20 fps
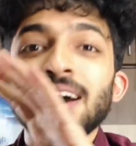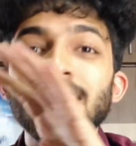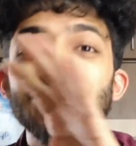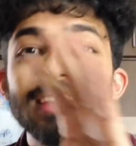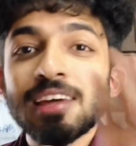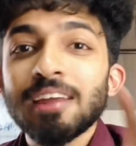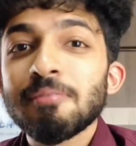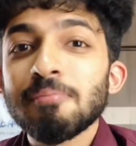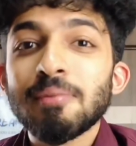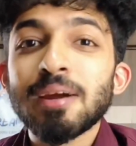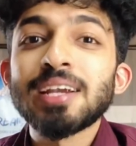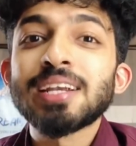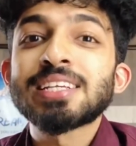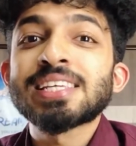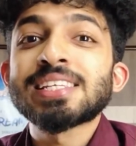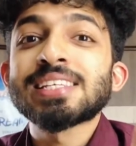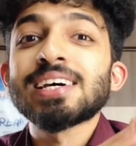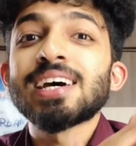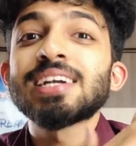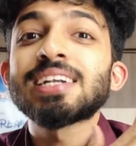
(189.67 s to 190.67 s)
other might
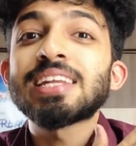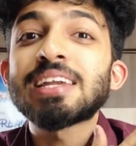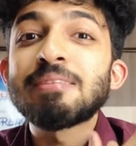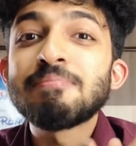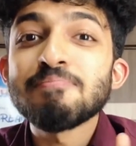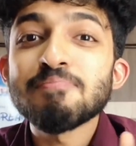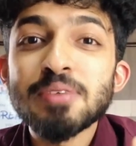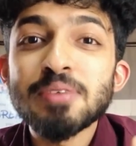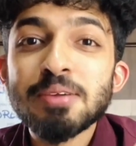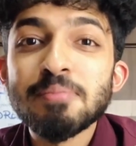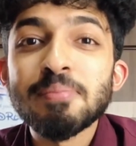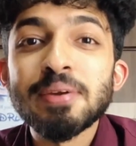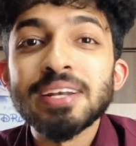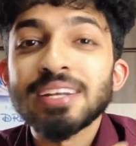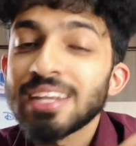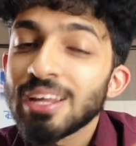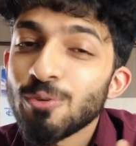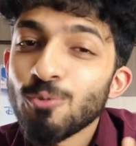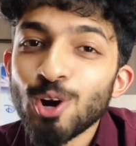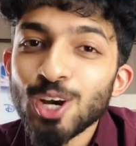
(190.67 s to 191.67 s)
start
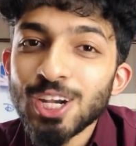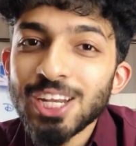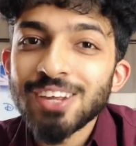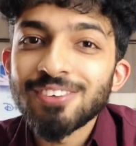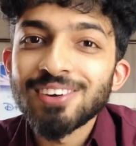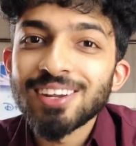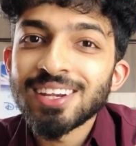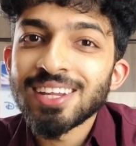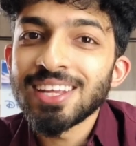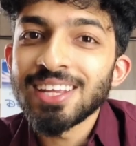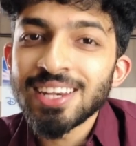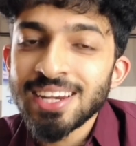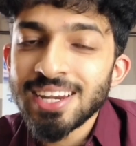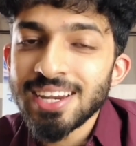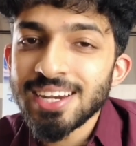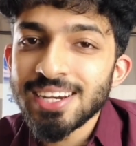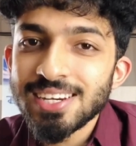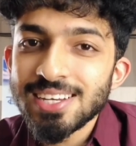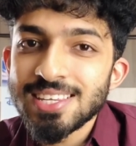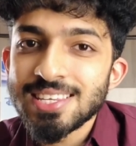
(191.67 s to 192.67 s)
implementing whatever he
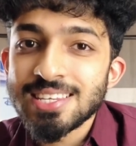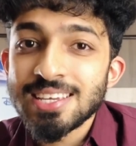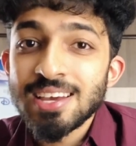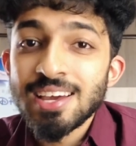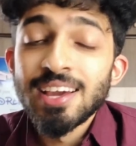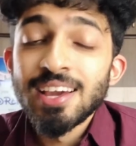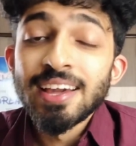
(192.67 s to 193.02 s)
reads.